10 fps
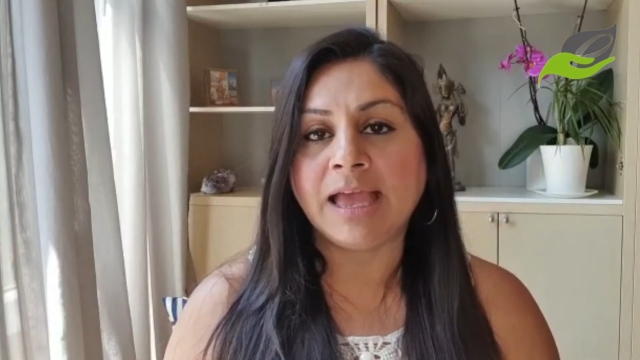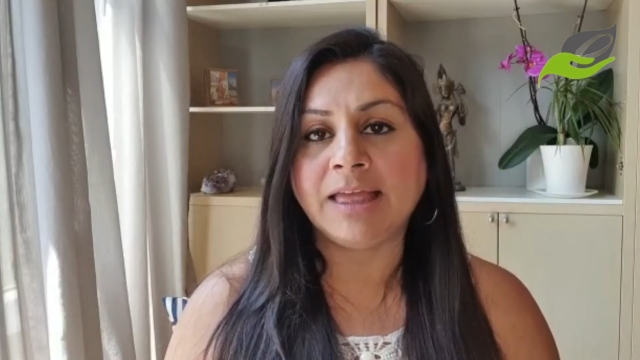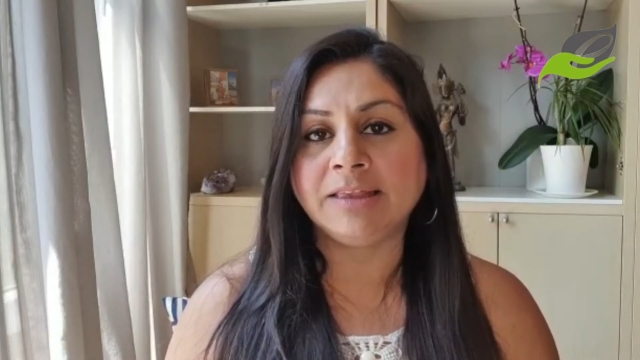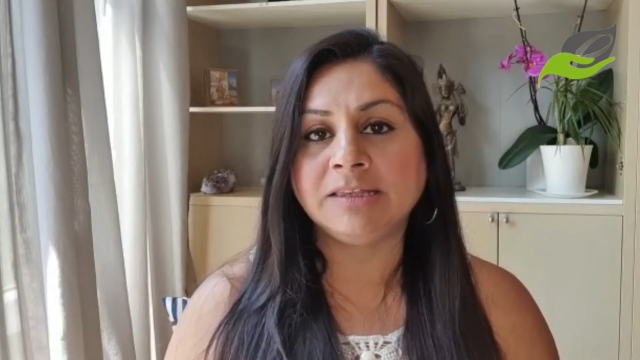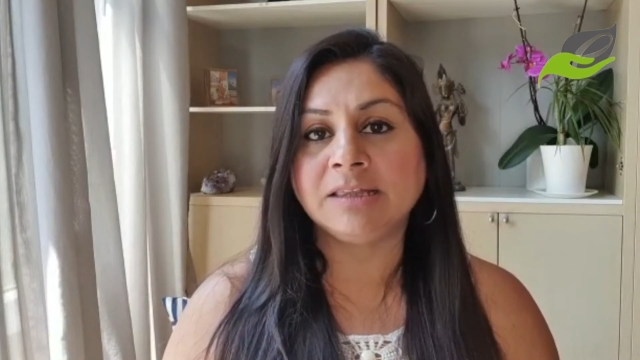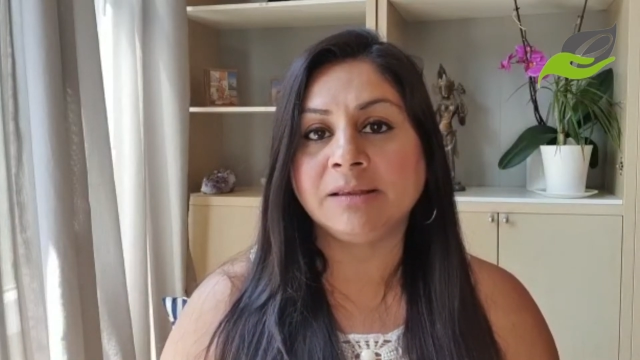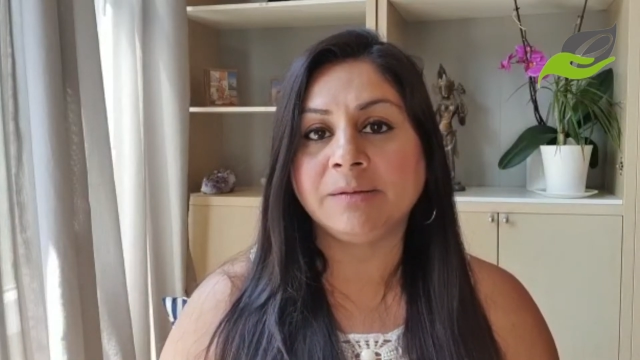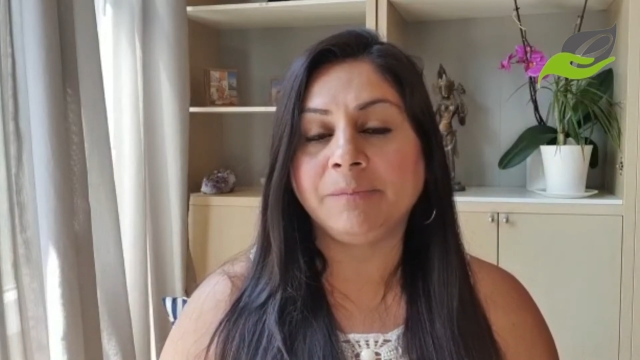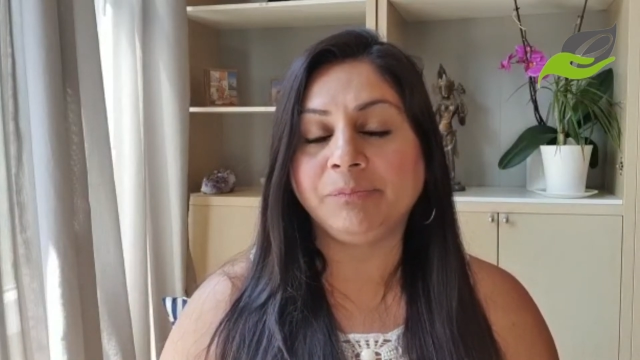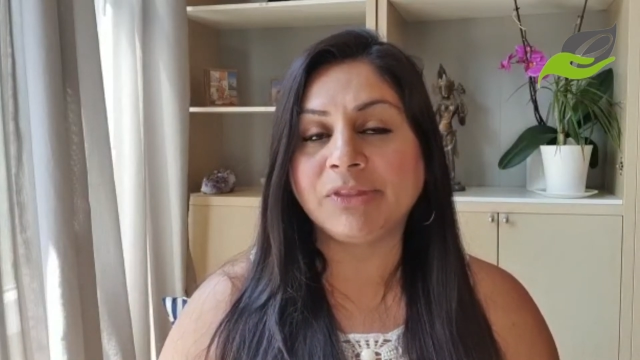and
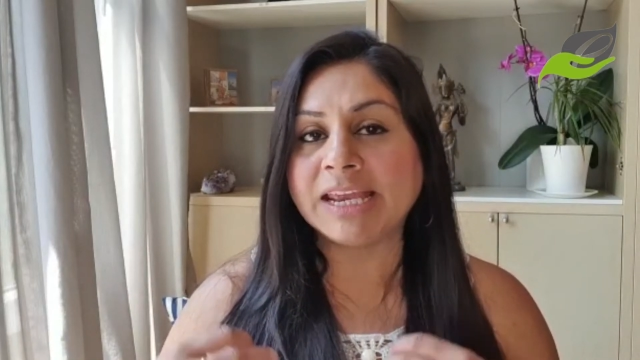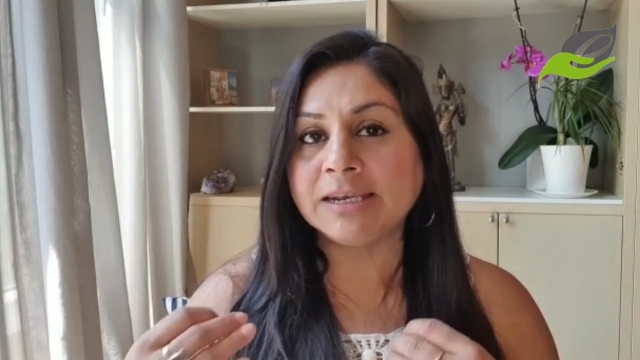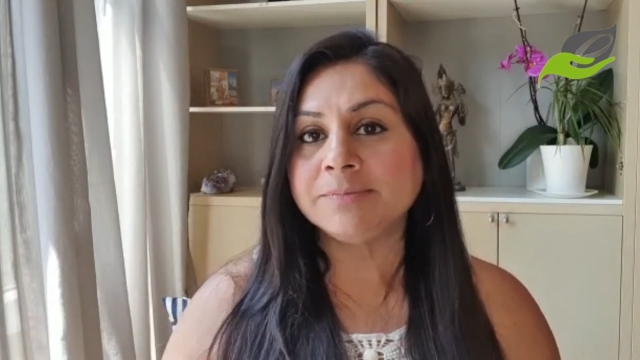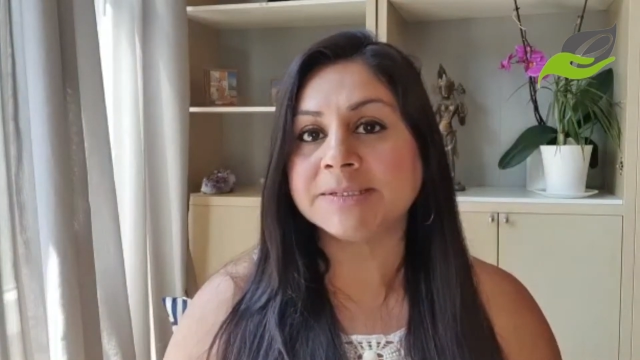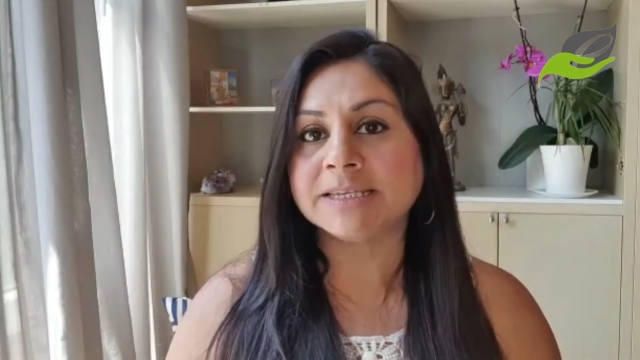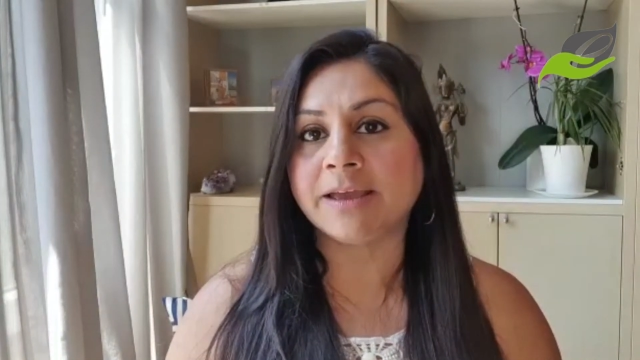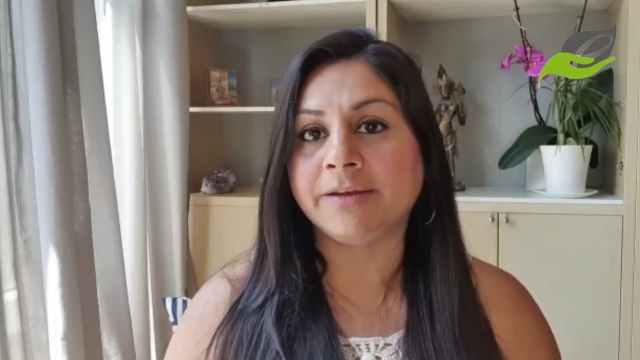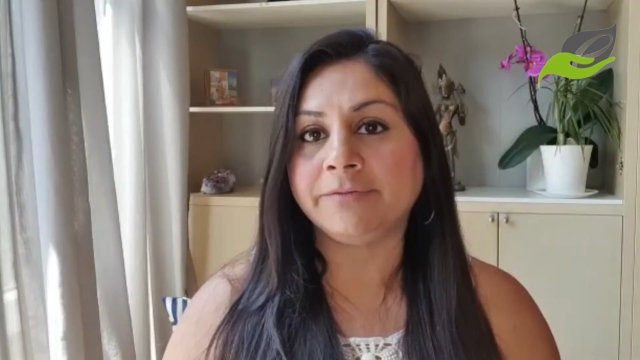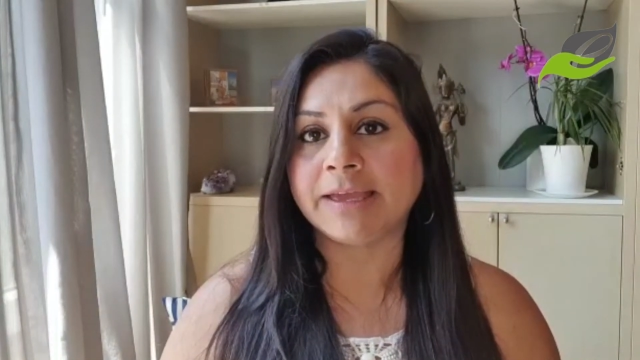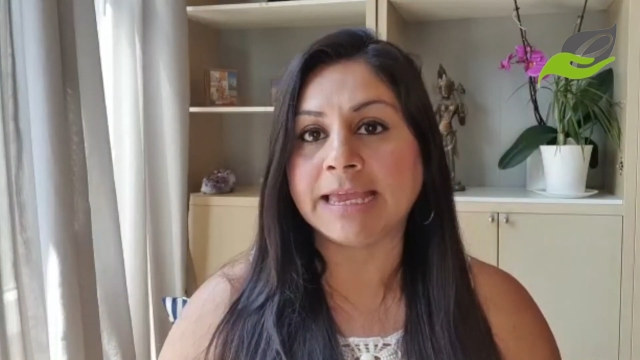then
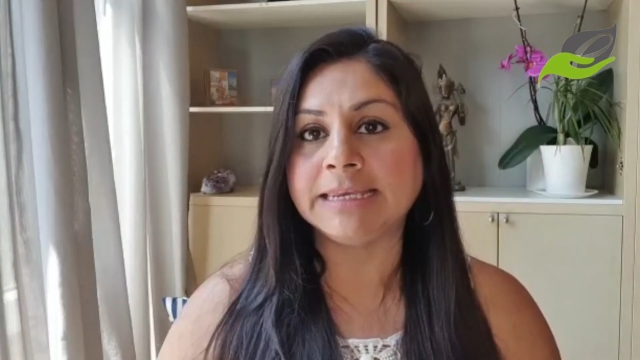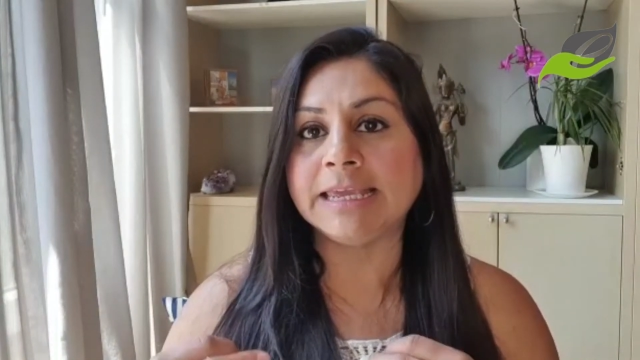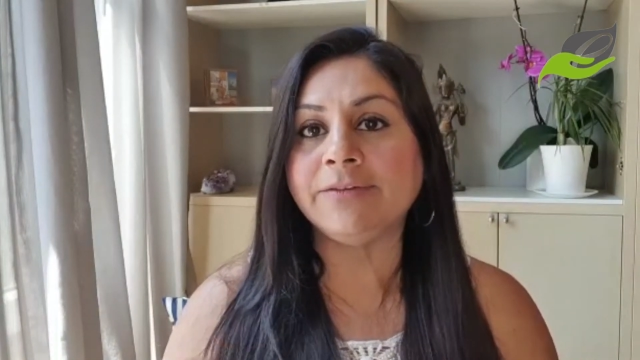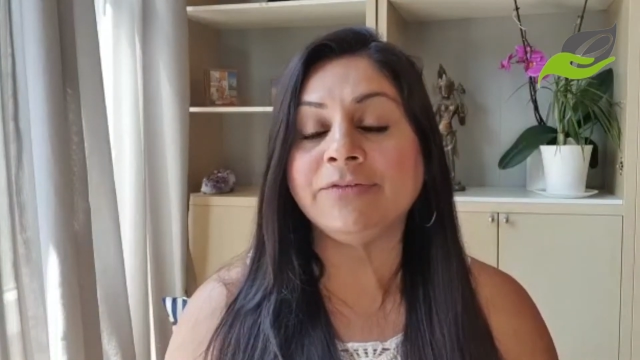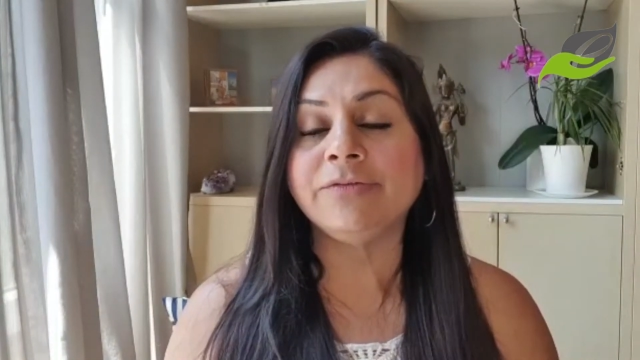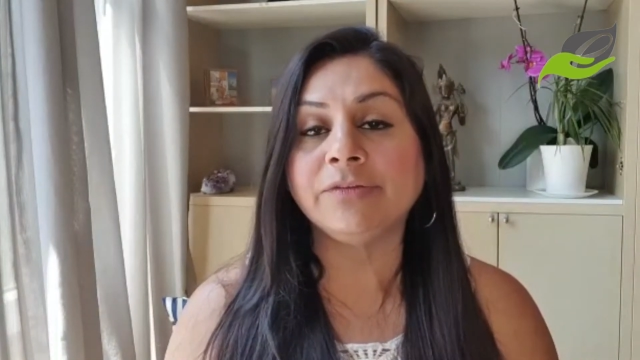observe. And if